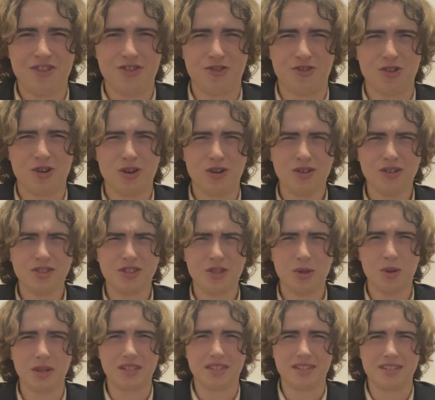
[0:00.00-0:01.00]
there's
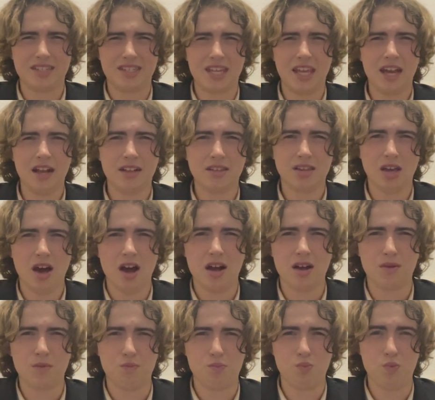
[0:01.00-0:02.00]
also a
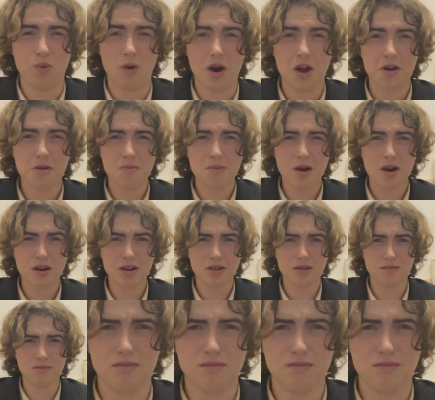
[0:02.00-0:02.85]
TikTok watermark.